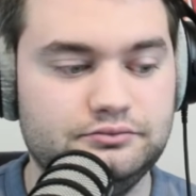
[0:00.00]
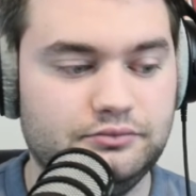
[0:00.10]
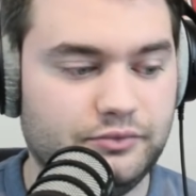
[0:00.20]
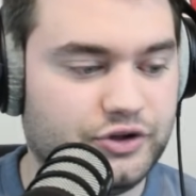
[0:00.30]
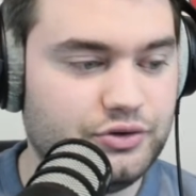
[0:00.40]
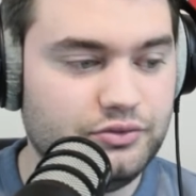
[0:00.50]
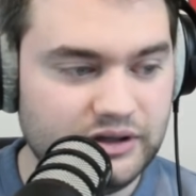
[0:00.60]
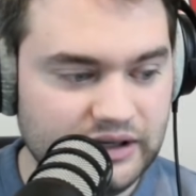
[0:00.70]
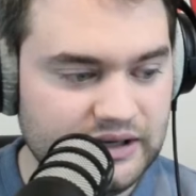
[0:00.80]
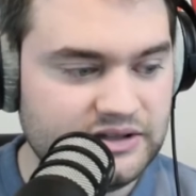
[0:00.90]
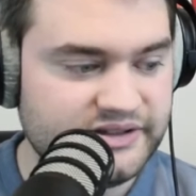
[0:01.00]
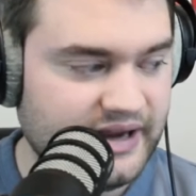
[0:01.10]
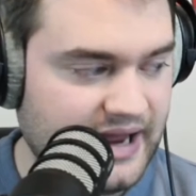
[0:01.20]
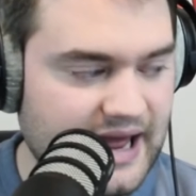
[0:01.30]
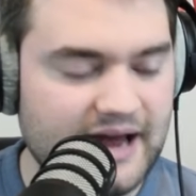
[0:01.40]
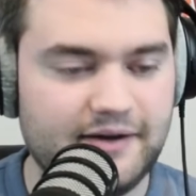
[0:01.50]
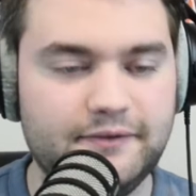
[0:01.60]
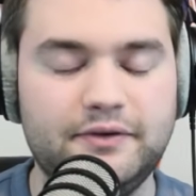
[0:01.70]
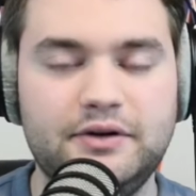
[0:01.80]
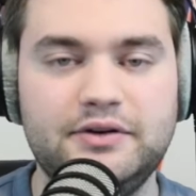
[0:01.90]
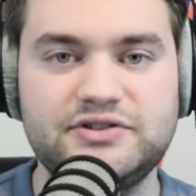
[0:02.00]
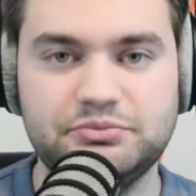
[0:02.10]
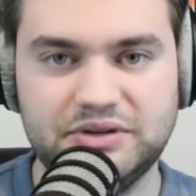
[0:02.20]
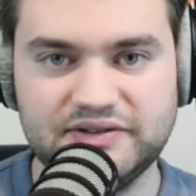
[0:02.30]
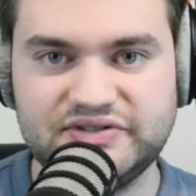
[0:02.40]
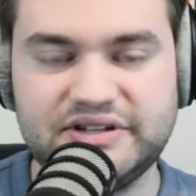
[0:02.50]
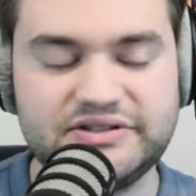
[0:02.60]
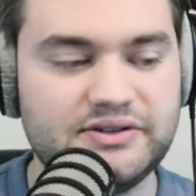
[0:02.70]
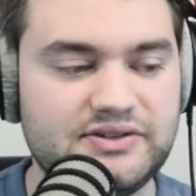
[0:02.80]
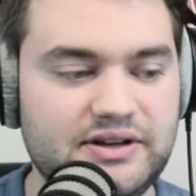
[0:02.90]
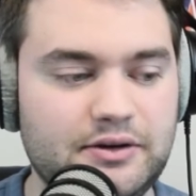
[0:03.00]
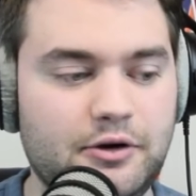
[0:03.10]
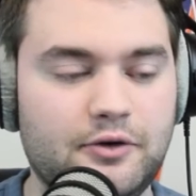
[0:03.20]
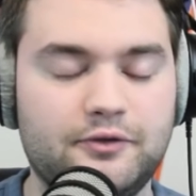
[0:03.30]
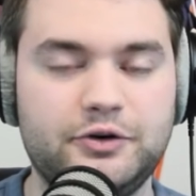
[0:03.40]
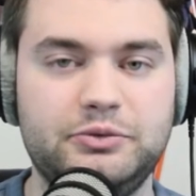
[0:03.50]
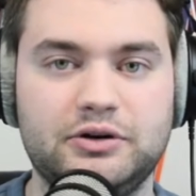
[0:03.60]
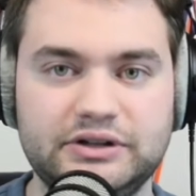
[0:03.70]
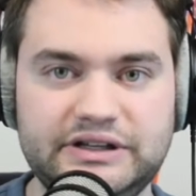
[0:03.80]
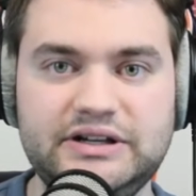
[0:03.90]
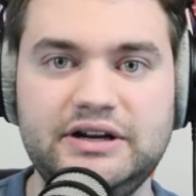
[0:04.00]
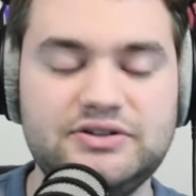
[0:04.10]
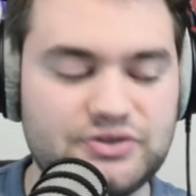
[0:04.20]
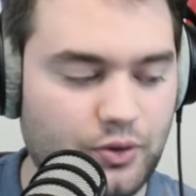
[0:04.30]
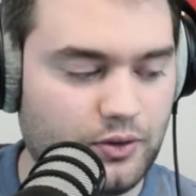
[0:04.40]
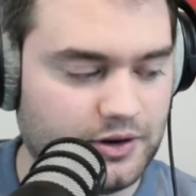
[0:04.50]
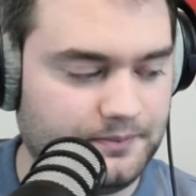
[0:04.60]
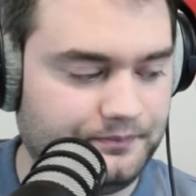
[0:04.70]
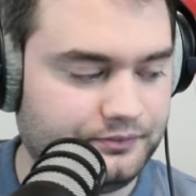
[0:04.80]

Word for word: You need to have some consistency from your leading scorer.